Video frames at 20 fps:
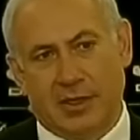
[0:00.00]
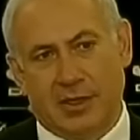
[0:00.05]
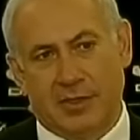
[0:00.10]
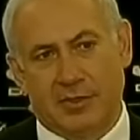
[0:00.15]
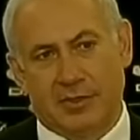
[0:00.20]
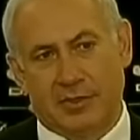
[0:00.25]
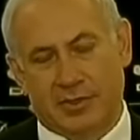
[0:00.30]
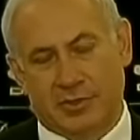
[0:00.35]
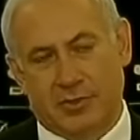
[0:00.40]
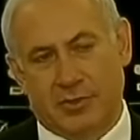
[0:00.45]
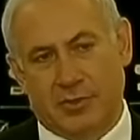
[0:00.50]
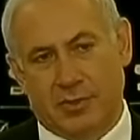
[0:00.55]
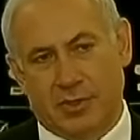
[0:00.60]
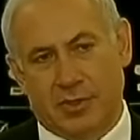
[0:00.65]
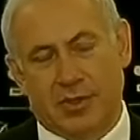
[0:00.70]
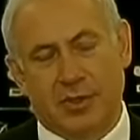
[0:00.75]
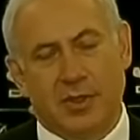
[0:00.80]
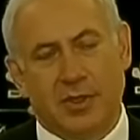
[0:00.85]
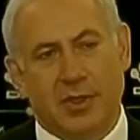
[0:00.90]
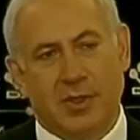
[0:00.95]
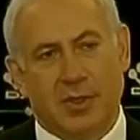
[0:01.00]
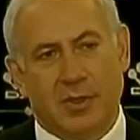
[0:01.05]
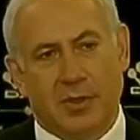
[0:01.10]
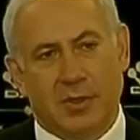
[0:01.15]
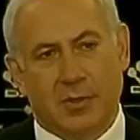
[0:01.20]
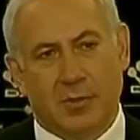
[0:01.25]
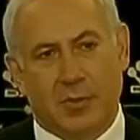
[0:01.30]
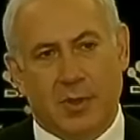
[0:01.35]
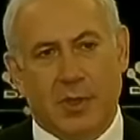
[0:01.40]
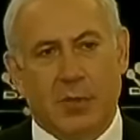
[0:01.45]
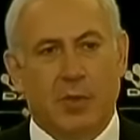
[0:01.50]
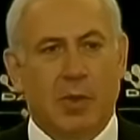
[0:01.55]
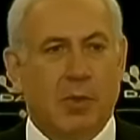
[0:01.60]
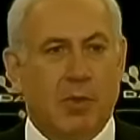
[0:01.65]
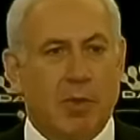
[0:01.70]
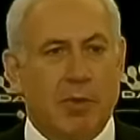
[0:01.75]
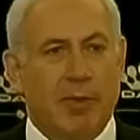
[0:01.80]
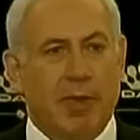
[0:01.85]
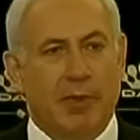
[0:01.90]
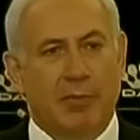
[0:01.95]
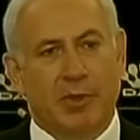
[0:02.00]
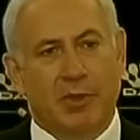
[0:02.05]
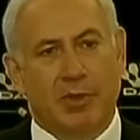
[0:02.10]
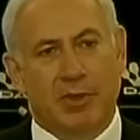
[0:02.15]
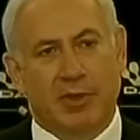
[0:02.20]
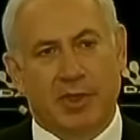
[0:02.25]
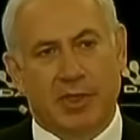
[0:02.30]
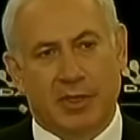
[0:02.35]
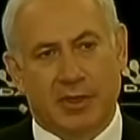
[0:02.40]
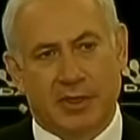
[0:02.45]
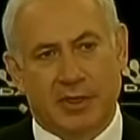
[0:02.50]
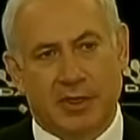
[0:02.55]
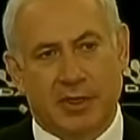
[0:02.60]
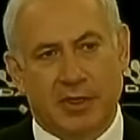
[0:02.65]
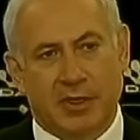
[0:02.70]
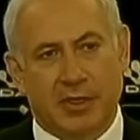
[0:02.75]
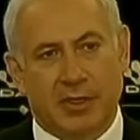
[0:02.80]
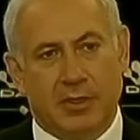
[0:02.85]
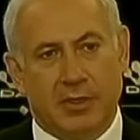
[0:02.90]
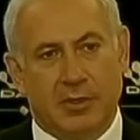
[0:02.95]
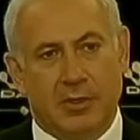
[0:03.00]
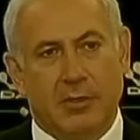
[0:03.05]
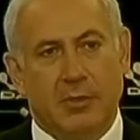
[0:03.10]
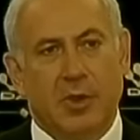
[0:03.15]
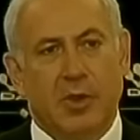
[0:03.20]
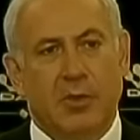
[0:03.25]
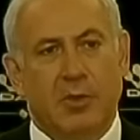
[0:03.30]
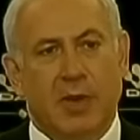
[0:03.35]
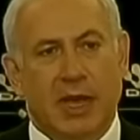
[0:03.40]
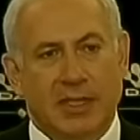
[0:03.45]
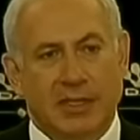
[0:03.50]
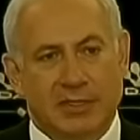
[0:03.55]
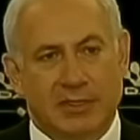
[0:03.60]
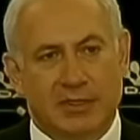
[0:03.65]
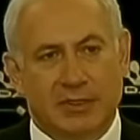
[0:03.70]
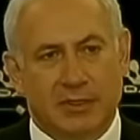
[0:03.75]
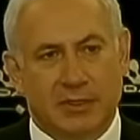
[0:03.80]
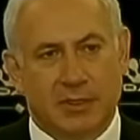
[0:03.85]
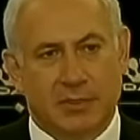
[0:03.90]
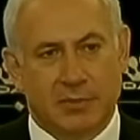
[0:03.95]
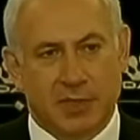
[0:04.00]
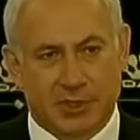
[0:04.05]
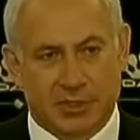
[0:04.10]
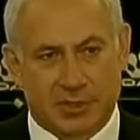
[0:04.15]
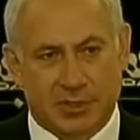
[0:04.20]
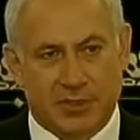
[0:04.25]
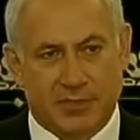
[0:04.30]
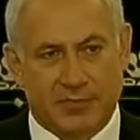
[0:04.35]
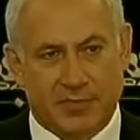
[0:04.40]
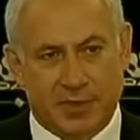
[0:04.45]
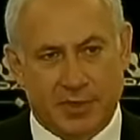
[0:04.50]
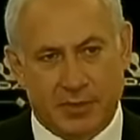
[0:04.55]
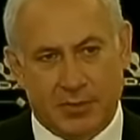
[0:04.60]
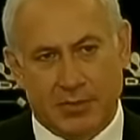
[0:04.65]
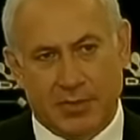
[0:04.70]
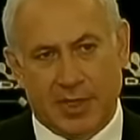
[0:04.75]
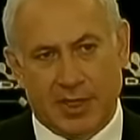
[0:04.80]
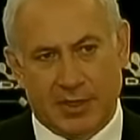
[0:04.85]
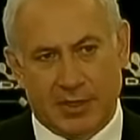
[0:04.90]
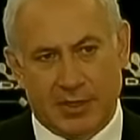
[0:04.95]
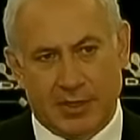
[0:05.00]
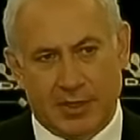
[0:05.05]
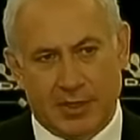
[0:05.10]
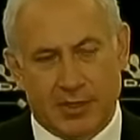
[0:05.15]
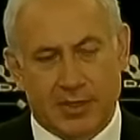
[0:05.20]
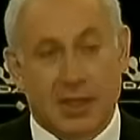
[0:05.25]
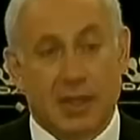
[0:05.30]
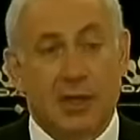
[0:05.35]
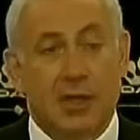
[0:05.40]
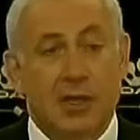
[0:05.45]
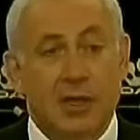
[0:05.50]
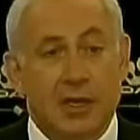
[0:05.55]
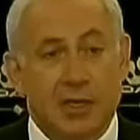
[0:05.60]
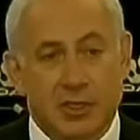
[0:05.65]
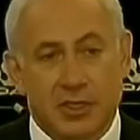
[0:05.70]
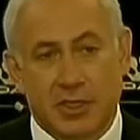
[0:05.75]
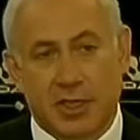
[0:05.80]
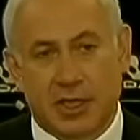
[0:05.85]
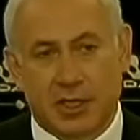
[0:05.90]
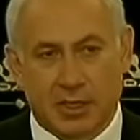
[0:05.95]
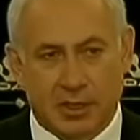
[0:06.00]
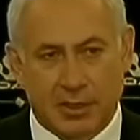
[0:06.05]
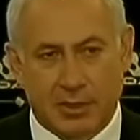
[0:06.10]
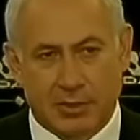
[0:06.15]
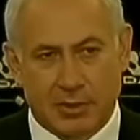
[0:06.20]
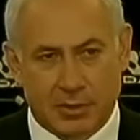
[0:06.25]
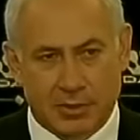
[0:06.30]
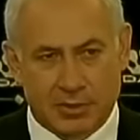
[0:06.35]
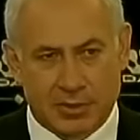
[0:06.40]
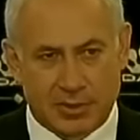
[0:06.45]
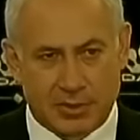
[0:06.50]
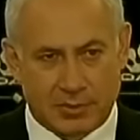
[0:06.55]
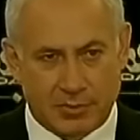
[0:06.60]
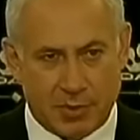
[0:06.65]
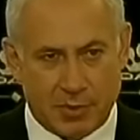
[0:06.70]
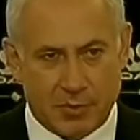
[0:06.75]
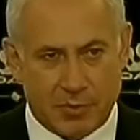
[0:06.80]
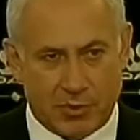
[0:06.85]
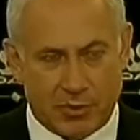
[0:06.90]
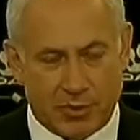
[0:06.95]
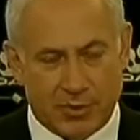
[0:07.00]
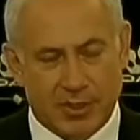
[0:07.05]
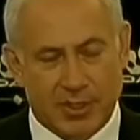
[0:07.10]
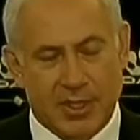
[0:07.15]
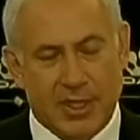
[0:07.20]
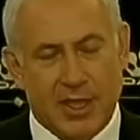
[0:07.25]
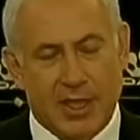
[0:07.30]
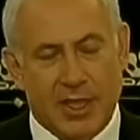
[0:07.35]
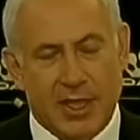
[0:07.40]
underscored when we remember that the Human Rights Commission of the UN that initiated the Goldstone report